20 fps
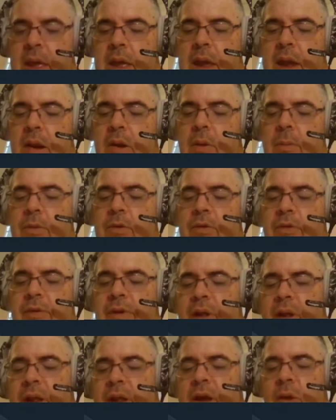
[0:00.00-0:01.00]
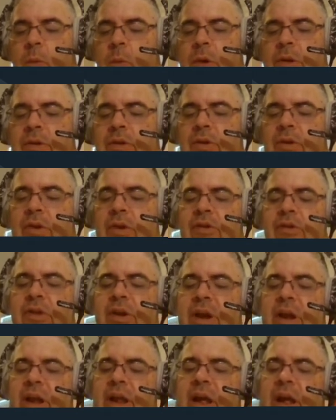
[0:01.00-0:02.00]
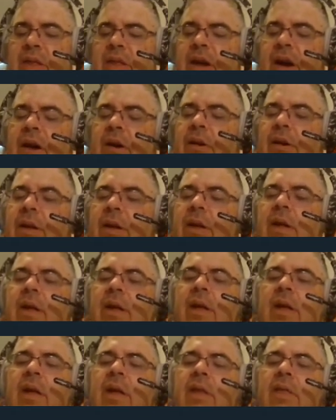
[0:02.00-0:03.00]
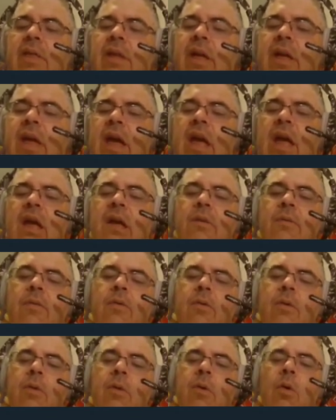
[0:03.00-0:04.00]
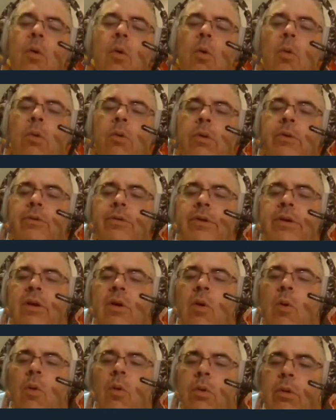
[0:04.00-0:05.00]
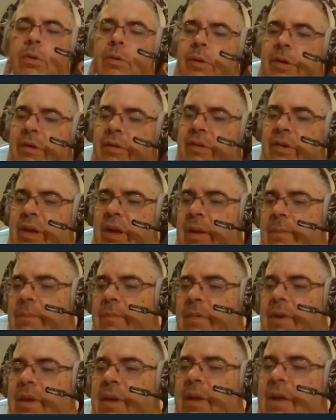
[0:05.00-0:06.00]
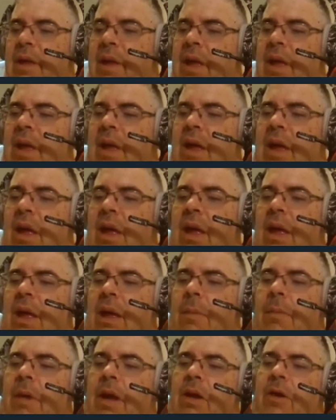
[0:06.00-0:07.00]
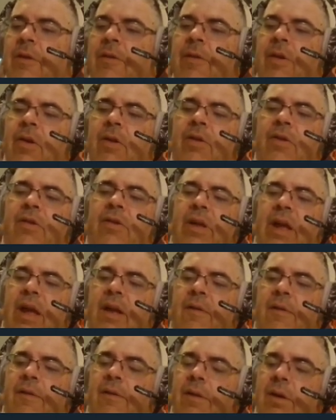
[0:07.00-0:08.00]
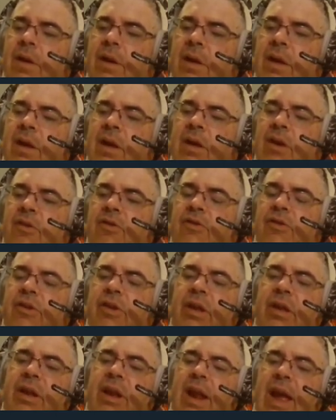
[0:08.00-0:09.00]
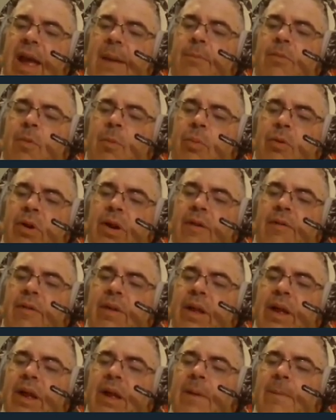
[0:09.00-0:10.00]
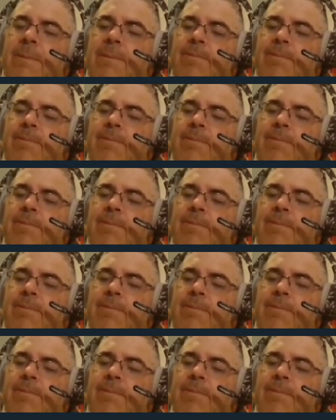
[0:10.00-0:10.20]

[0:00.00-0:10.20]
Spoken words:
It almost felt like winter as she lay there. The cave grew colder and colder, it seemed. It made her feel safe. She napped briefly.